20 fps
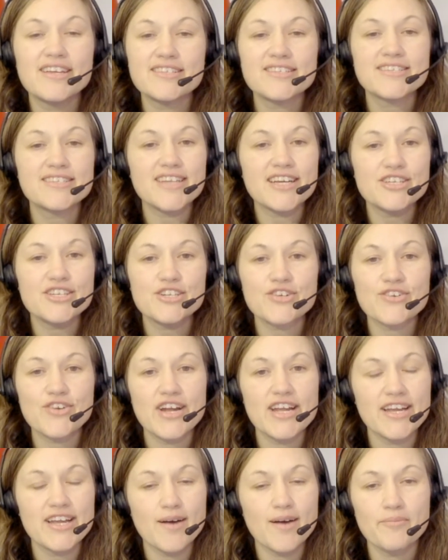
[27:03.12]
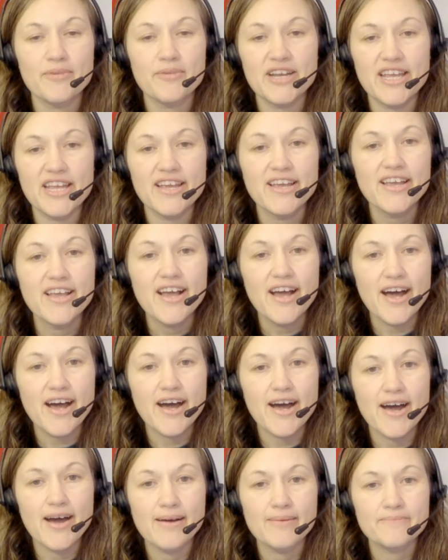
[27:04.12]
such a great company.
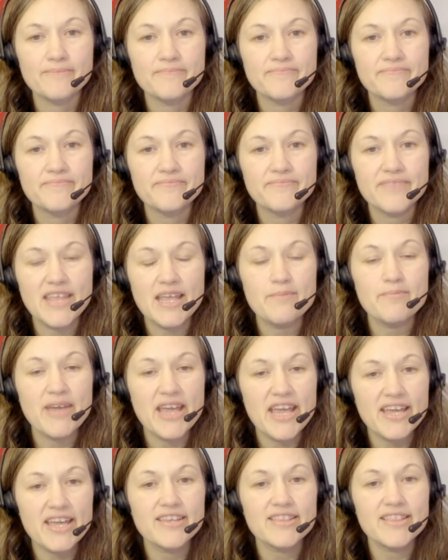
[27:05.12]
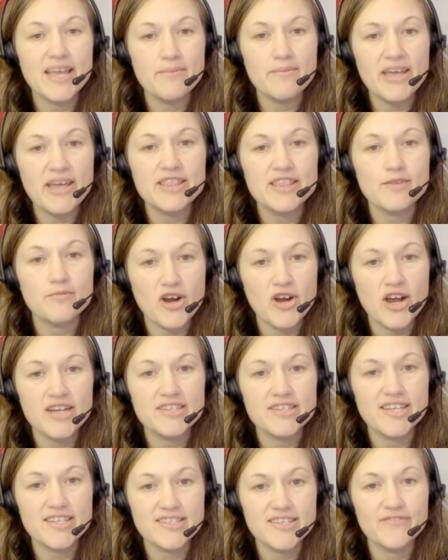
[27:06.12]
They make the
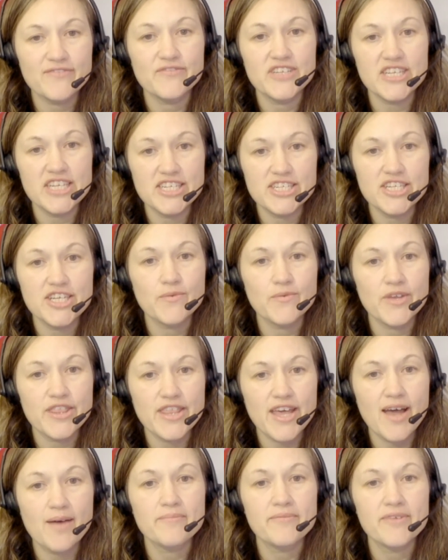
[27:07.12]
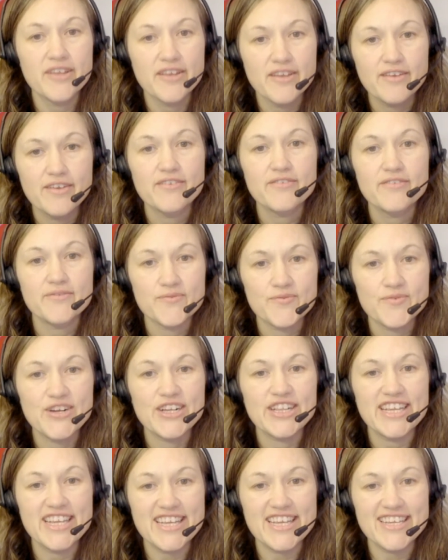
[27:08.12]
process of teaching with them
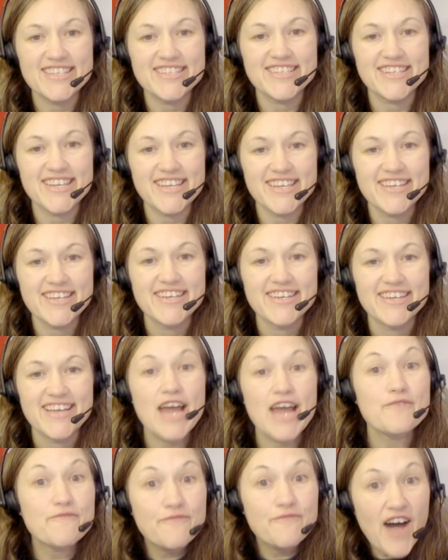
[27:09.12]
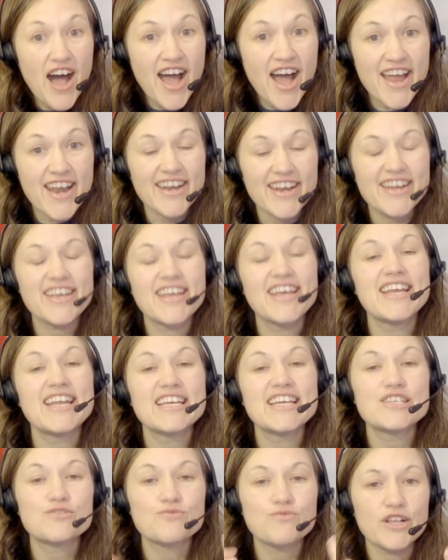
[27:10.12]
really easy and fun. It
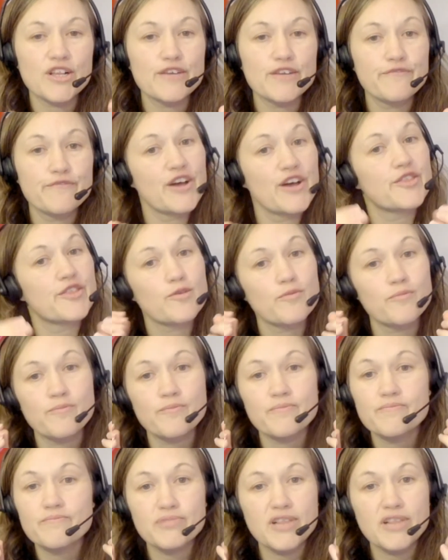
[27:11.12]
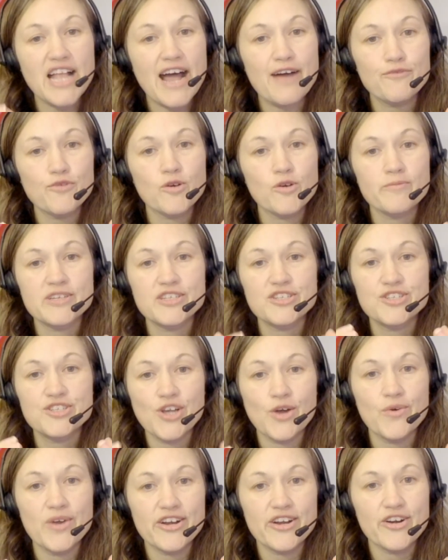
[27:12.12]
is really fun. Their platform is
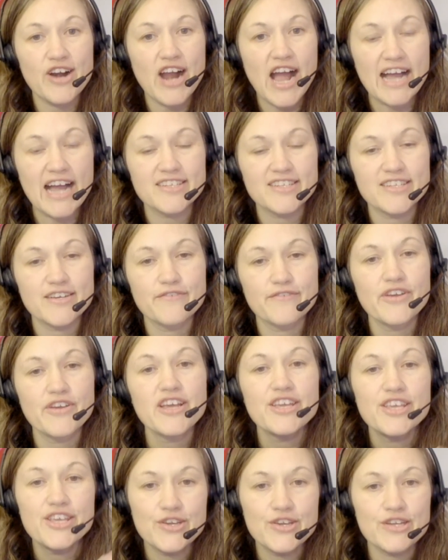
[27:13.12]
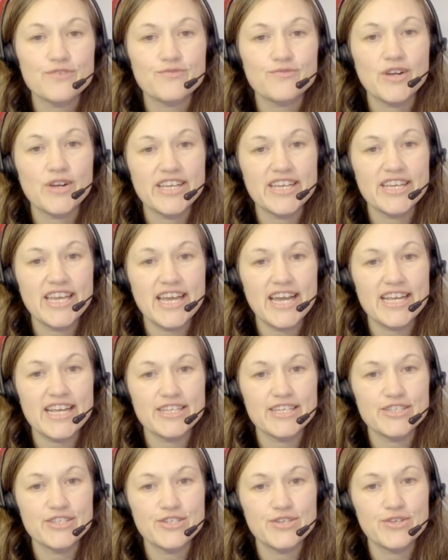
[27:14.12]
so interactive. You can really get
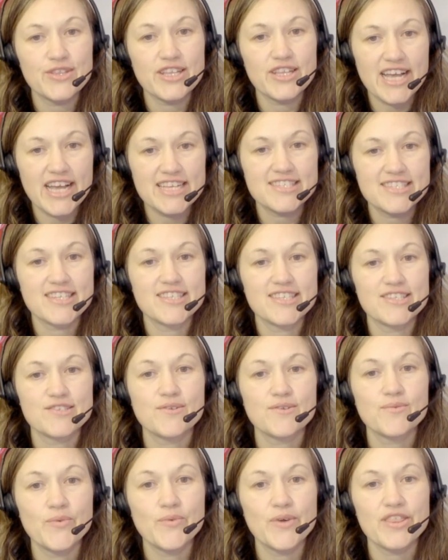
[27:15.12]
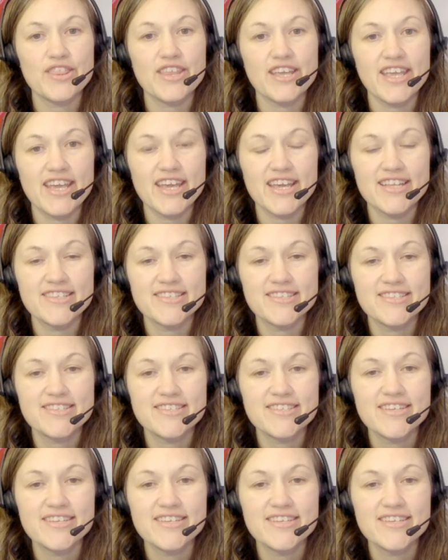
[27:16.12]
into the lessons with the kids.